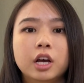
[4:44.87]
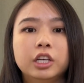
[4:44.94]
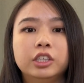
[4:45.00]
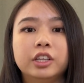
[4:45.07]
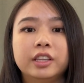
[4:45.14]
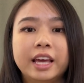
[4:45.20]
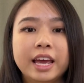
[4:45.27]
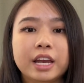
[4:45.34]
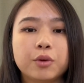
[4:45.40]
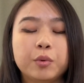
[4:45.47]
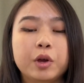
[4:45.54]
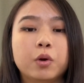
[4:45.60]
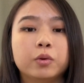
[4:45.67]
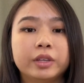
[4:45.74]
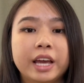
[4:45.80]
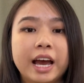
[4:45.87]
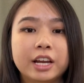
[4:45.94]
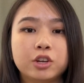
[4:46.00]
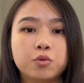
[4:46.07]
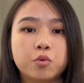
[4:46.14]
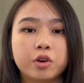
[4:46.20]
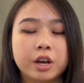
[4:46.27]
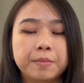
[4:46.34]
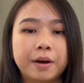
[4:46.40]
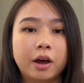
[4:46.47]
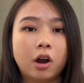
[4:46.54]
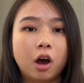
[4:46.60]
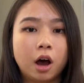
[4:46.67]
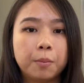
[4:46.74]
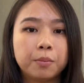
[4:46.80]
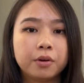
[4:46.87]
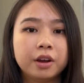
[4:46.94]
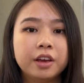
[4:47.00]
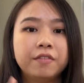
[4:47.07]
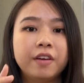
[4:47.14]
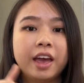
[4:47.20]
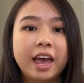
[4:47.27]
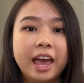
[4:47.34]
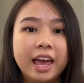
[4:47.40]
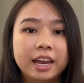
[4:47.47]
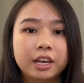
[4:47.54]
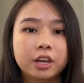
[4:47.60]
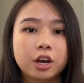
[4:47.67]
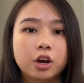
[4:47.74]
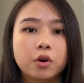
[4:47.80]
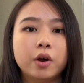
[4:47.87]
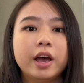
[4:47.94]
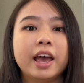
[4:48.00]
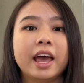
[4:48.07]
So then we only had to worry about operative, endo,